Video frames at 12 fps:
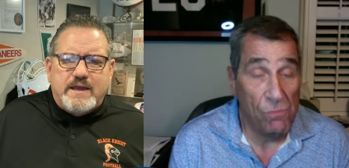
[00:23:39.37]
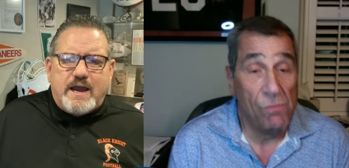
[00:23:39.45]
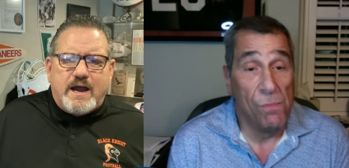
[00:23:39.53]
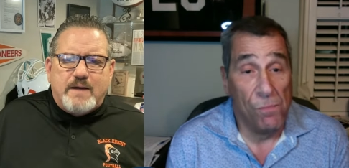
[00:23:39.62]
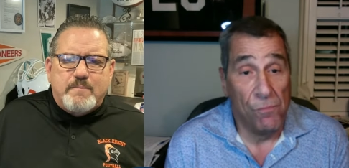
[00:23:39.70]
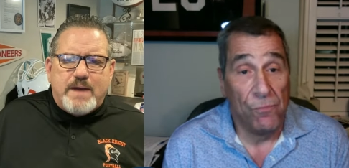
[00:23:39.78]

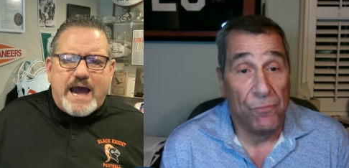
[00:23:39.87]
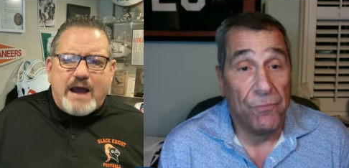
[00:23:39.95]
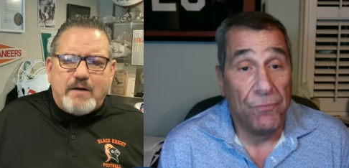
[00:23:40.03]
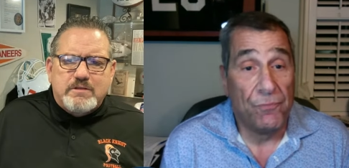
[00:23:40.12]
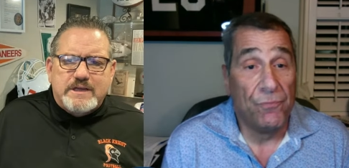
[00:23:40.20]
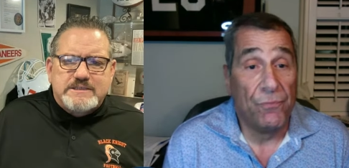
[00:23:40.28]
Speaker 1: um,
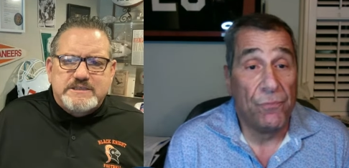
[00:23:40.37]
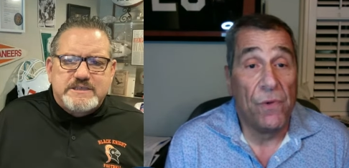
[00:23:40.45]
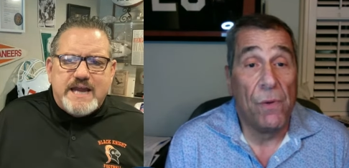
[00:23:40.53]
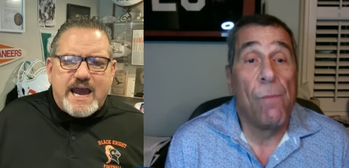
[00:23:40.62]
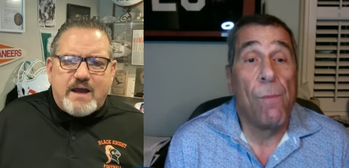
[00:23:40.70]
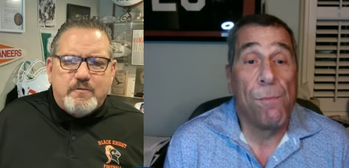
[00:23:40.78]
outlets
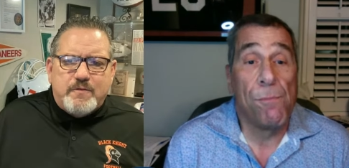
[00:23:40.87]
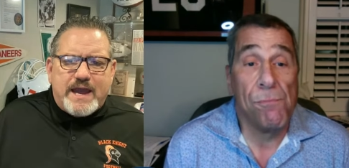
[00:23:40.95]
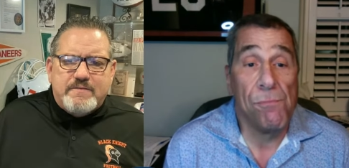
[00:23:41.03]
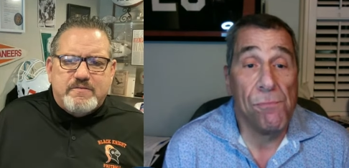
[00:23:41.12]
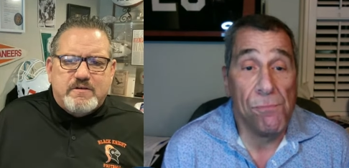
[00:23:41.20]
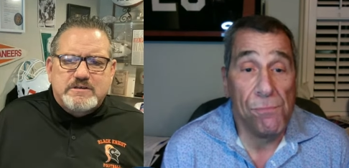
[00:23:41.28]
now
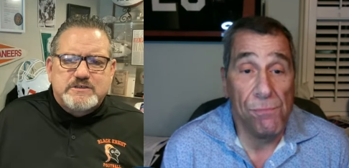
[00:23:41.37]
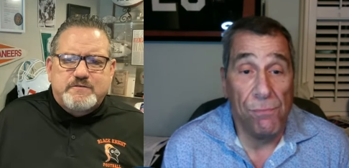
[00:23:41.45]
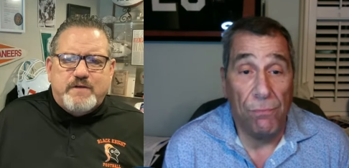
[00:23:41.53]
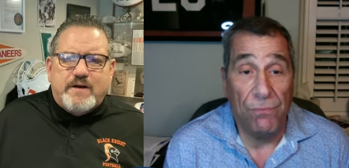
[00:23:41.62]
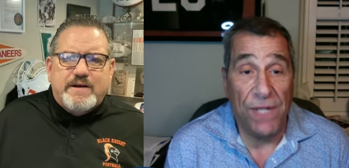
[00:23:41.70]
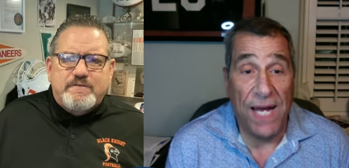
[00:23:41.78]
that there's
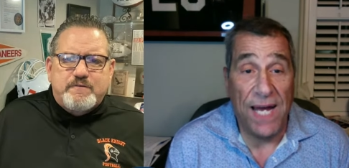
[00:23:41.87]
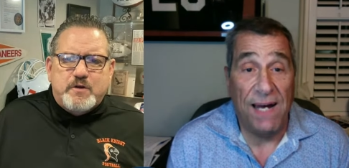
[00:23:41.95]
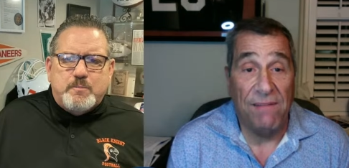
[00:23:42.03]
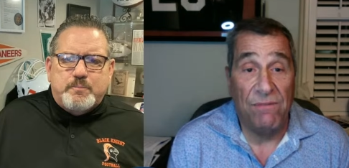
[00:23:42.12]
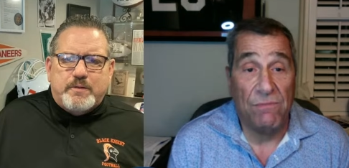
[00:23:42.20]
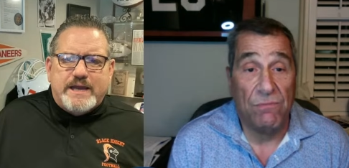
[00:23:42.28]
very few
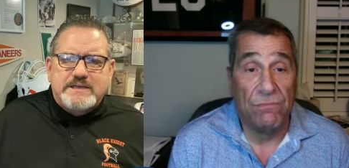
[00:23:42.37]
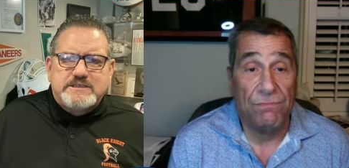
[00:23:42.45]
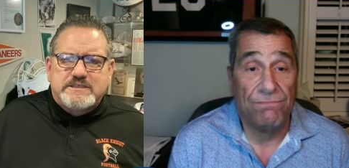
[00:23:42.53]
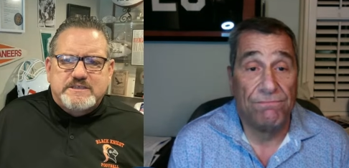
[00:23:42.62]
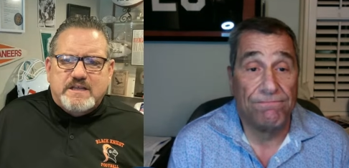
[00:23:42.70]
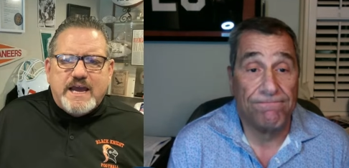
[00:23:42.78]

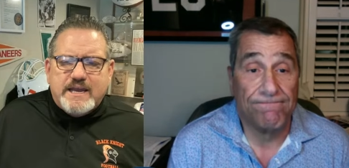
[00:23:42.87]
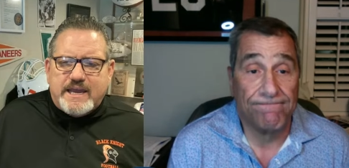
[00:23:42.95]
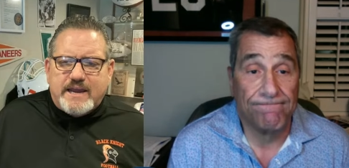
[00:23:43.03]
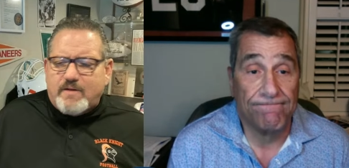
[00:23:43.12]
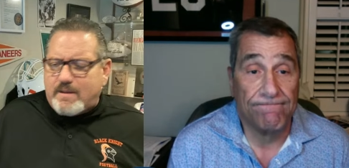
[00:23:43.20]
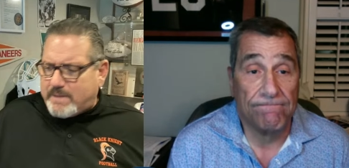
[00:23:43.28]
places like
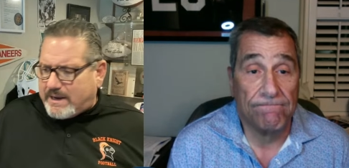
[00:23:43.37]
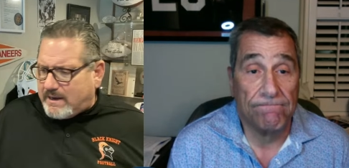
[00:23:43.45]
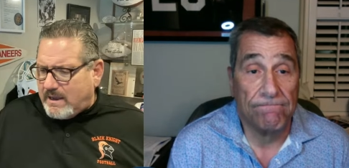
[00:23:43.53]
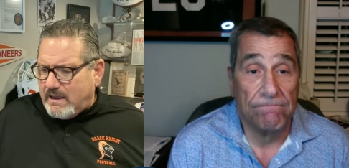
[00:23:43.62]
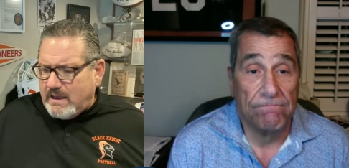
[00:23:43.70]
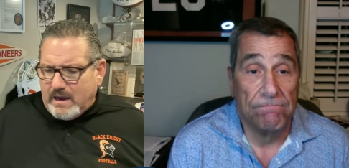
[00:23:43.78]
here. I mean,
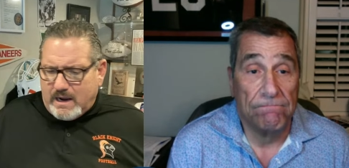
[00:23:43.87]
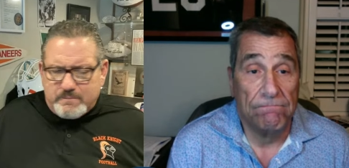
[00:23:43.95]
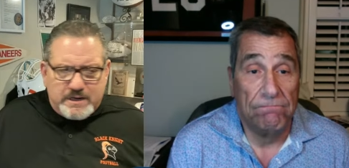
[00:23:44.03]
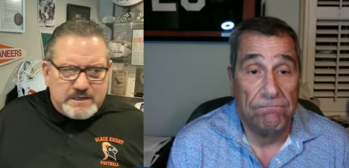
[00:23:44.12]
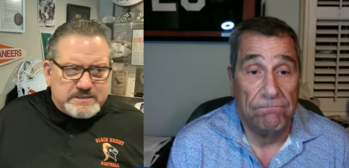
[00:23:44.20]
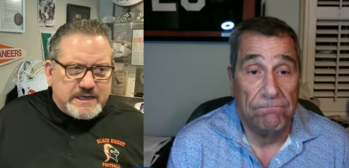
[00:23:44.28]
I'm
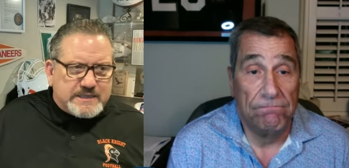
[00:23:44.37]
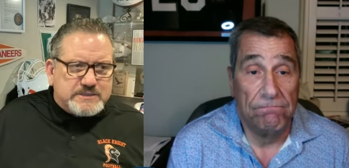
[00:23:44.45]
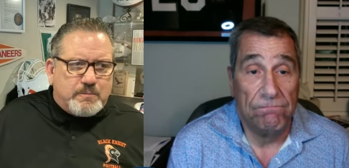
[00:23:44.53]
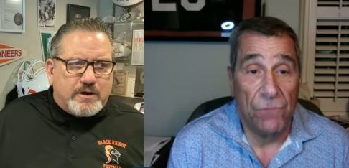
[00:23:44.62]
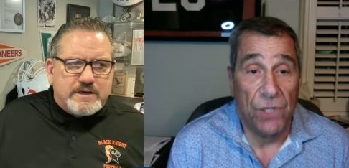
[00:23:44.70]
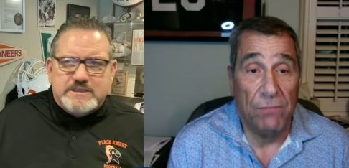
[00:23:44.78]
going to text
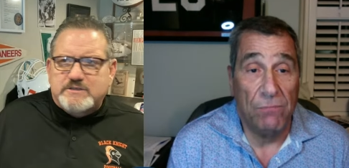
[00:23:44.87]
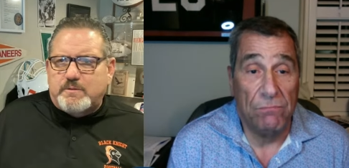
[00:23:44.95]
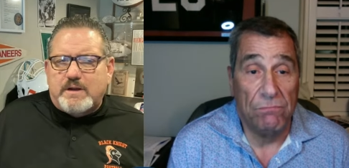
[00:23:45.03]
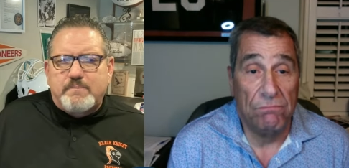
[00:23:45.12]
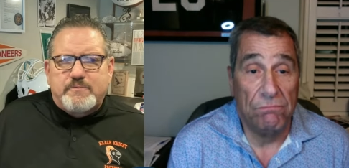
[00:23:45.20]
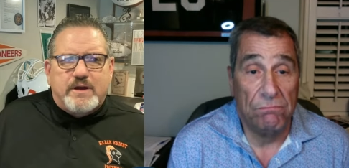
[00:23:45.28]
Marcus right.
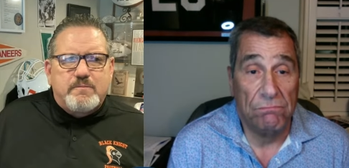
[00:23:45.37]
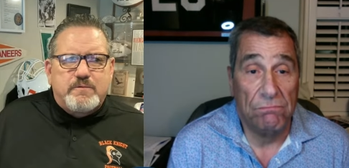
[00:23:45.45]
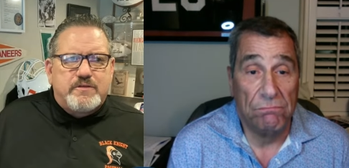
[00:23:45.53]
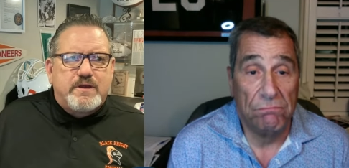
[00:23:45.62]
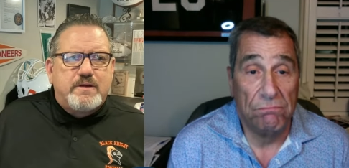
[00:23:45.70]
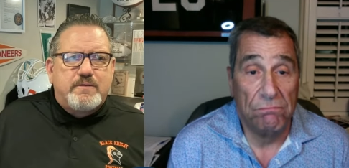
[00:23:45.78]
when I'm done with
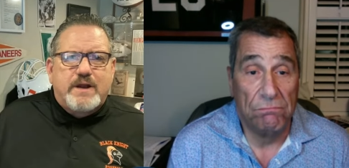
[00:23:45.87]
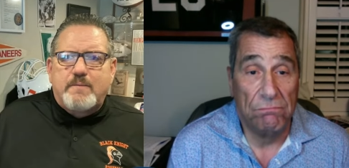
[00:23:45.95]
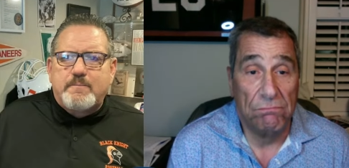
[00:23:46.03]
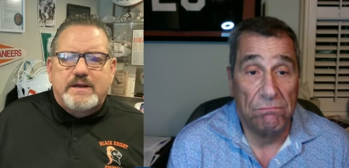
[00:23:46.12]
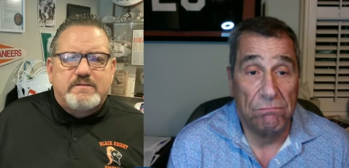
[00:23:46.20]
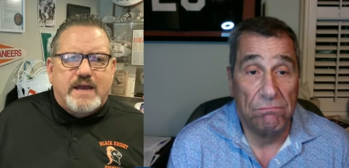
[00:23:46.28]
you and I'm
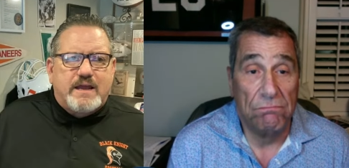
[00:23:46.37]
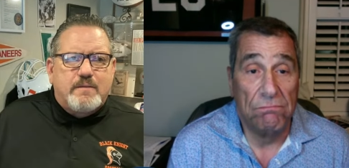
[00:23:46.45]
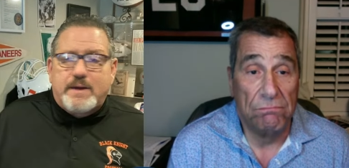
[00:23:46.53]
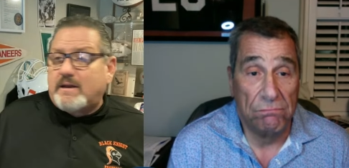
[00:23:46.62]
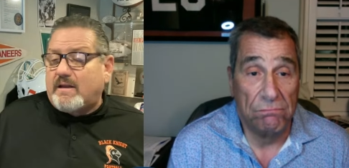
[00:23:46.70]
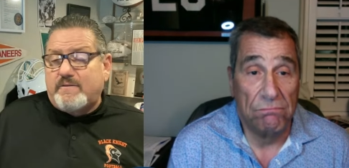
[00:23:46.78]
going to tell him
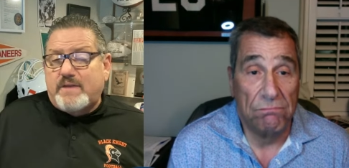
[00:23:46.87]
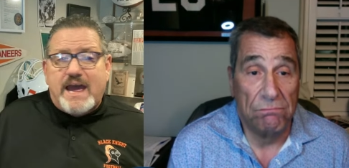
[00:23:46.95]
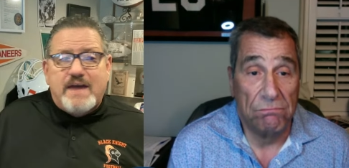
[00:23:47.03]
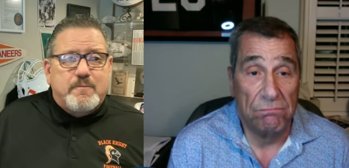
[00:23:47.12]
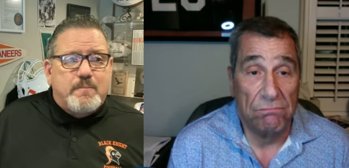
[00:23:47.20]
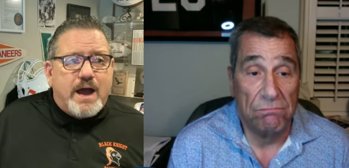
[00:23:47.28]
I'd love to
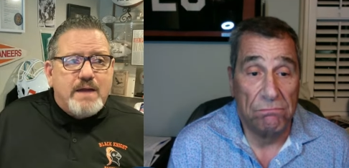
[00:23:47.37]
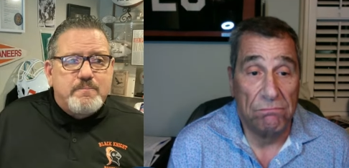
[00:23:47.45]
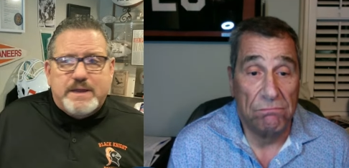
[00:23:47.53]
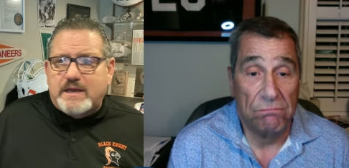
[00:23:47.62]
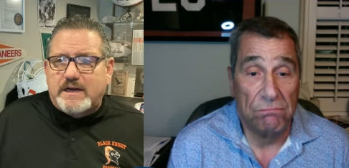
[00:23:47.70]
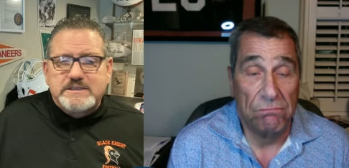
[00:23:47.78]
have him on
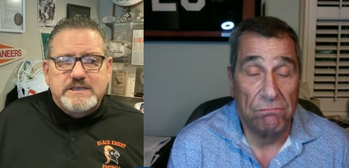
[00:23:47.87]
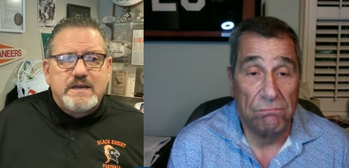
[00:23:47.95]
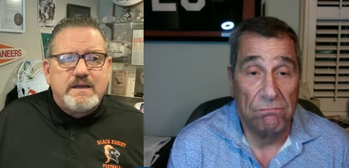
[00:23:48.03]
because